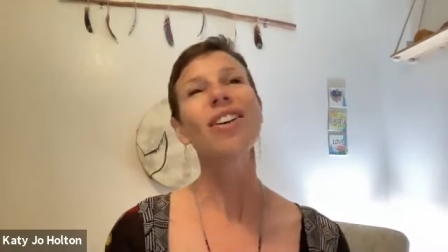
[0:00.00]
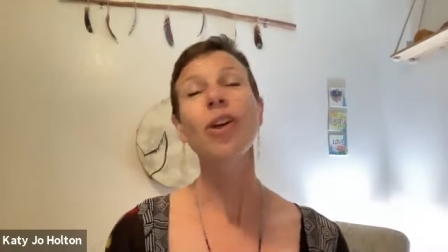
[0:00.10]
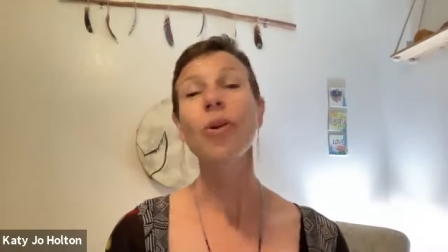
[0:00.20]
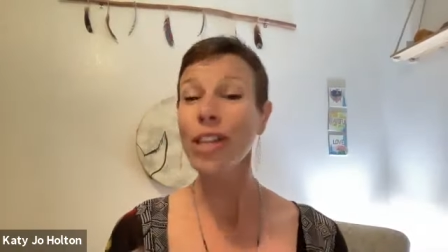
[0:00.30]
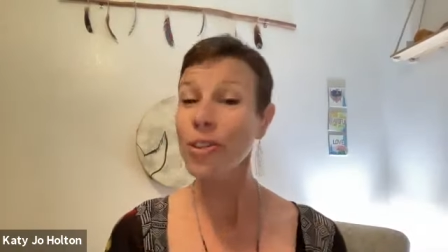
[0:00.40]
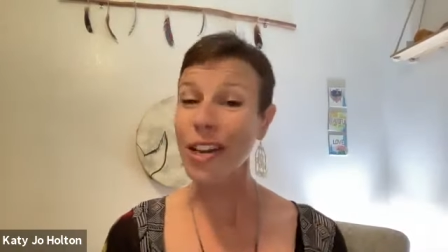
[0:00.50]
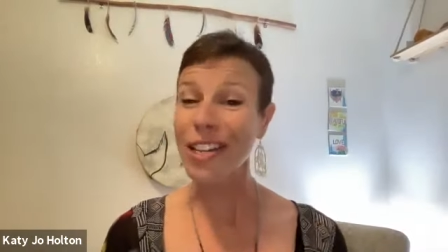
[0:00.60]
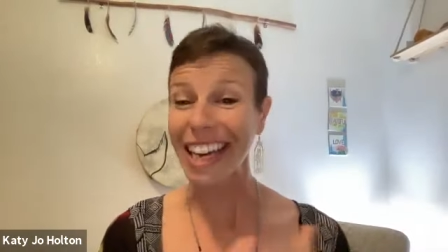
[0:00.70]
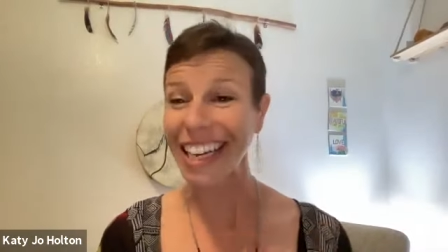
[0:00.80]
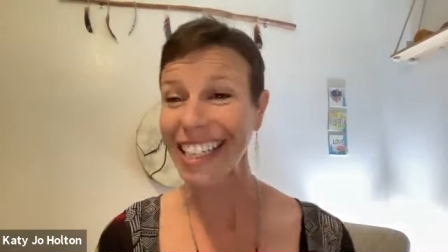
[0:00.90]
So it's
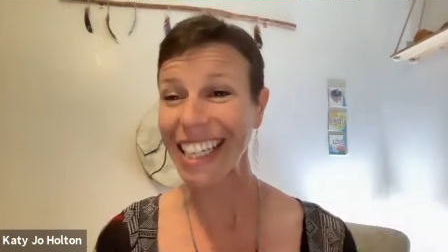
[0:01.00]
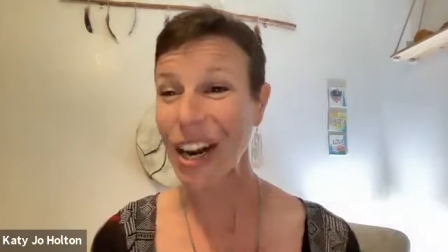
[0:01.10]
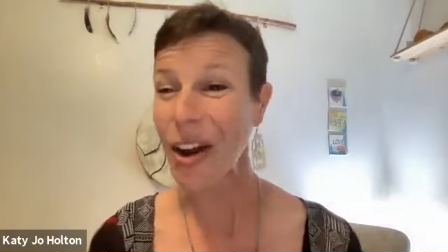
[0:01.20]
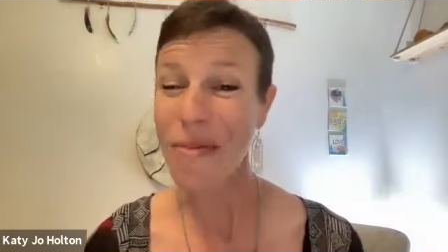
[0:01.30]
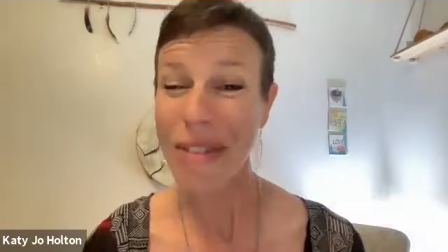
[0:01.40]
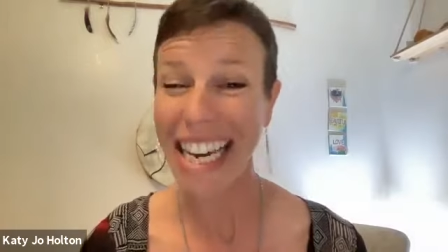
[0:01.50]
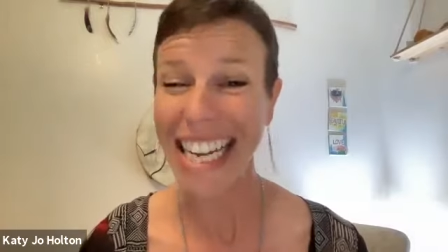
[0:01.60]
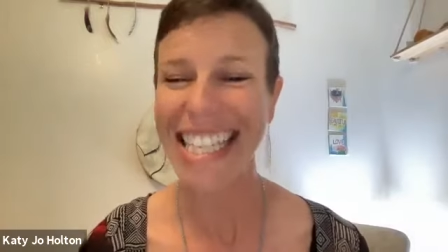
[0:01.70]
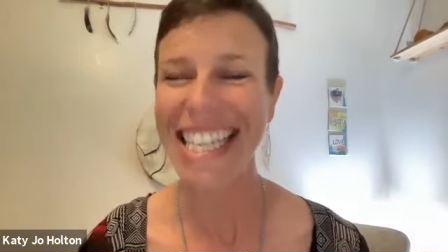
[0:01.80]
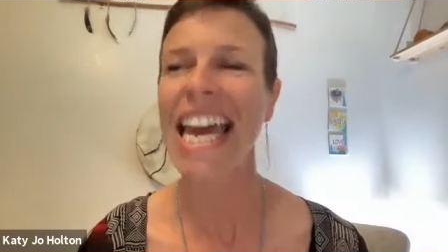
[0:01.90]
interesting, you know,
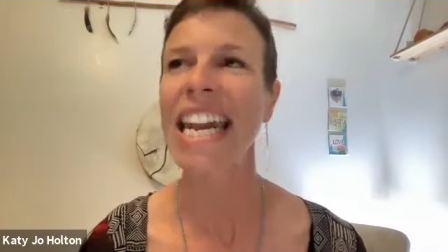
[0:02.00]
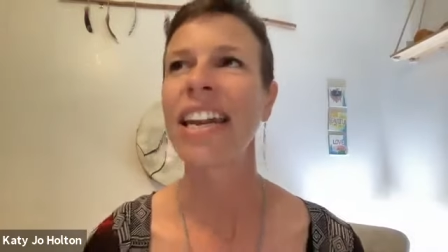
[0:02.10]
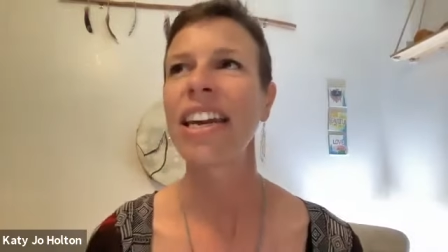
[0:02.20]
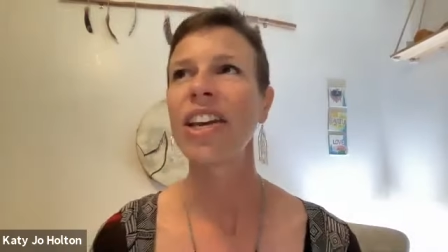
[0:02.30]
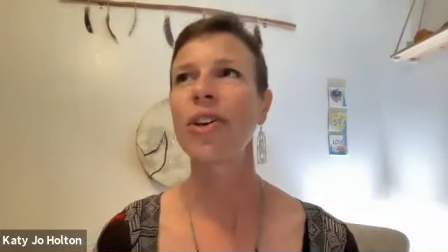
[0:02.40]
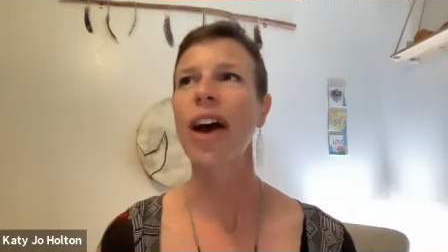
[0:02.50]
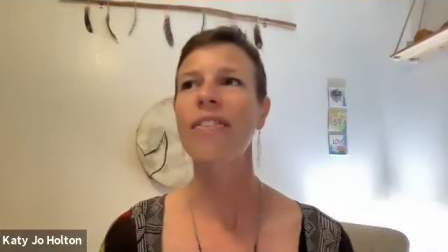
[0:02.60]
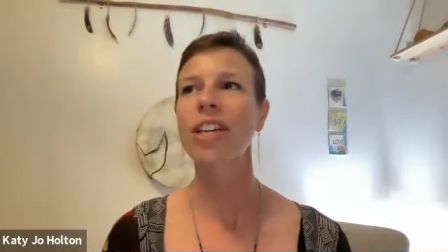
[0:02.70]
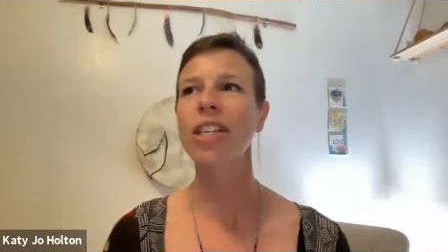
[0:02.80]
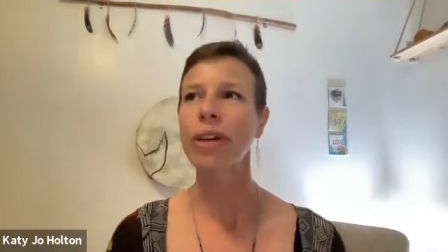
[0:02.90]
because then you
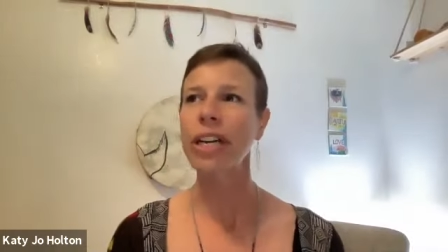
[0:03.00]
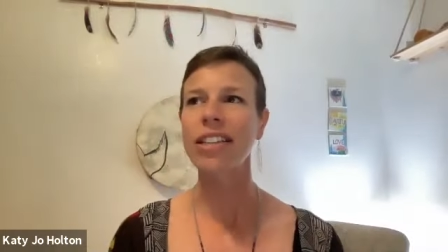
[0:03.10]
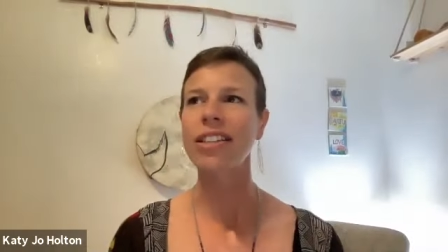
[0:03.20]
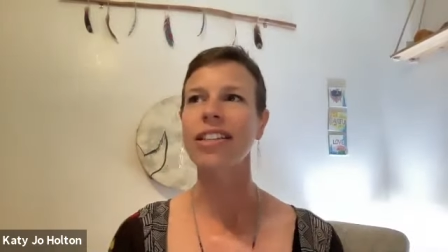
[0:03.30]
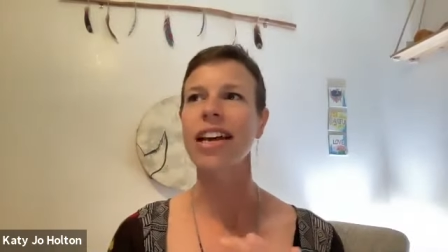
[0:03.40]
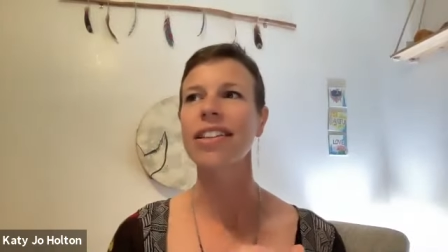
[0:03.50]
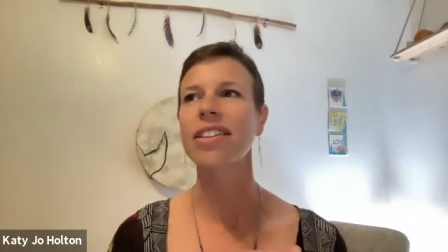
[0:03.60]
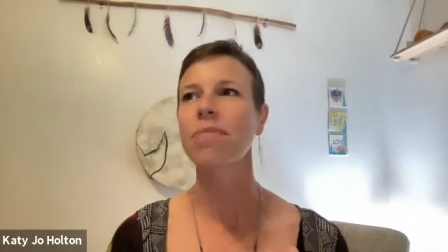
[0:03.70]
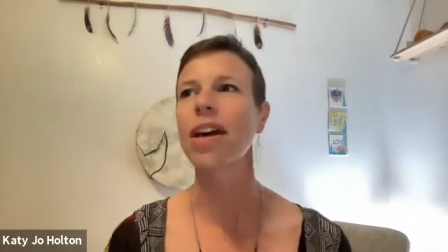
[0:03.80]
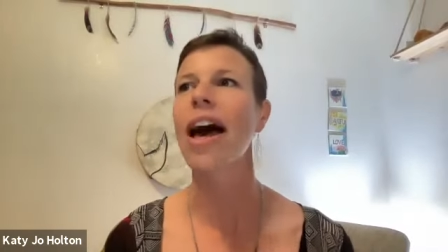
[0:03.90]
have experiences that
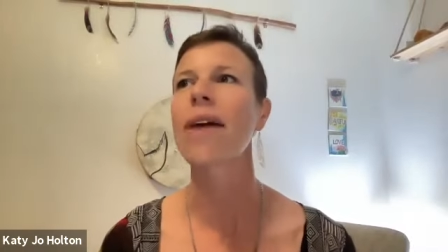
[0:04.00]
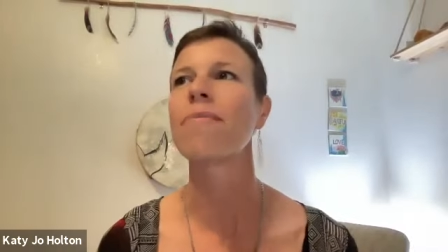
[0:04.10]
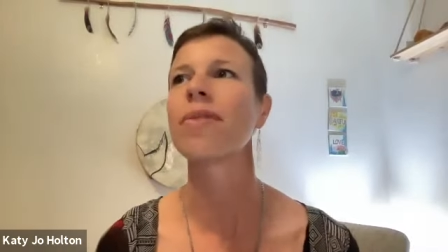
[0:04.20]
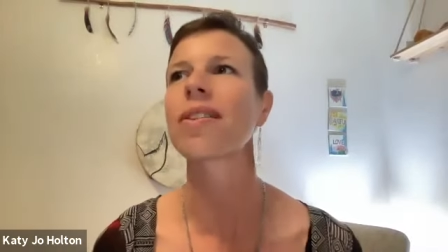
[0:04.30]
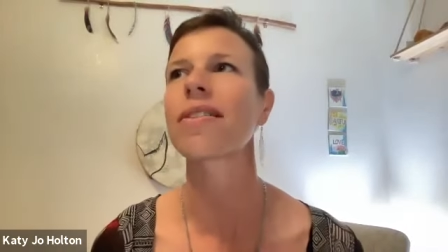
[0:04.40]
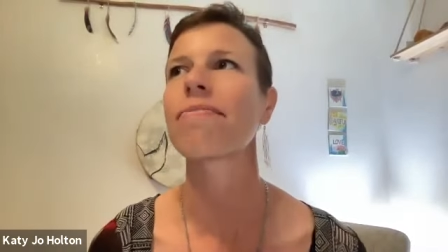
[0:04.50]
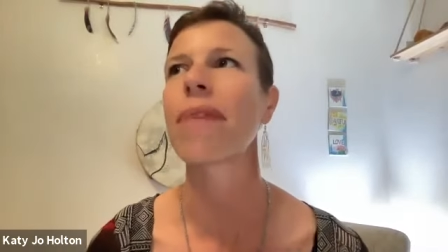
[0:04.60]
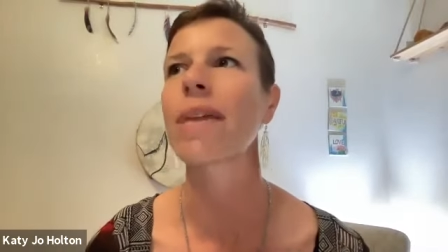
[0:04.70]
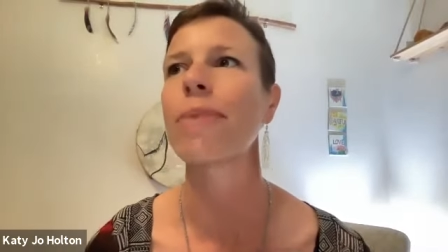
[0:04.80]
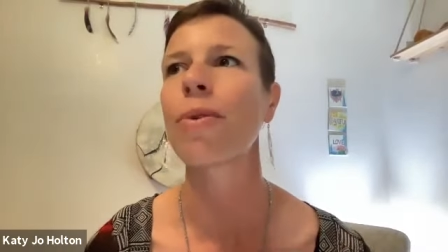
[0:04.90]
sometimes
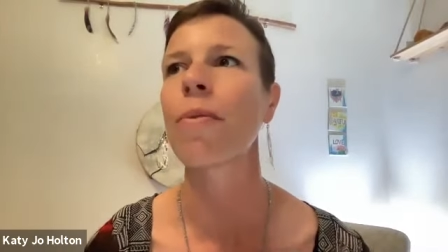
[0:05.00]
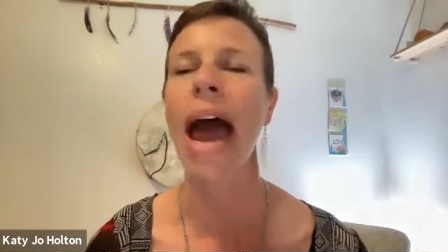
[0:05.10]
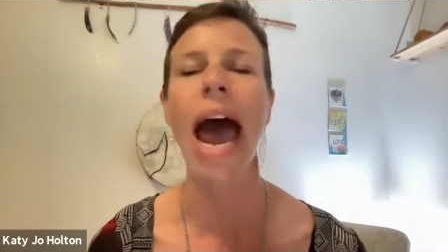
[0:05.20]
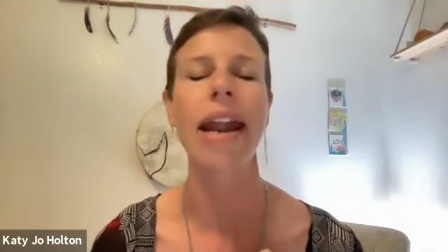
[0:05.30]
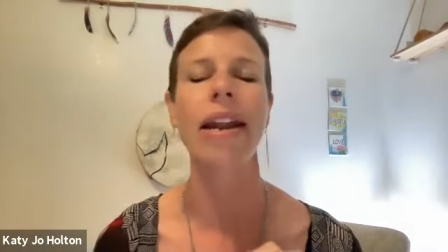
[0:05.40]
make people mad.